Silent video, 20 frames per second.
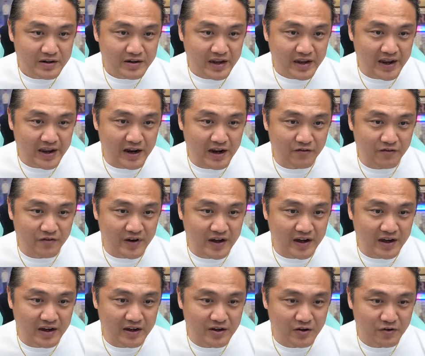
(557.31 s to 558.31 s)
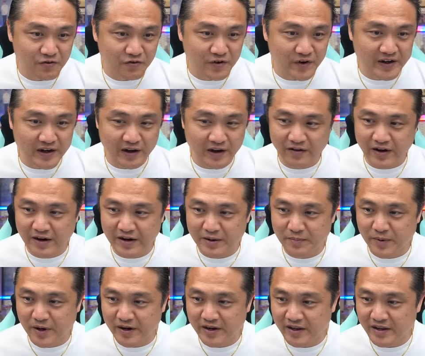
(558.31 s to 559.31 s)
kind of freak out
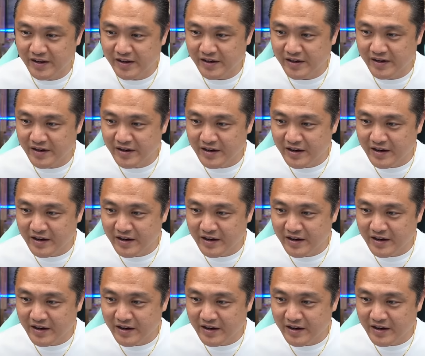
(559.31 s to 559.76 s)
everybody.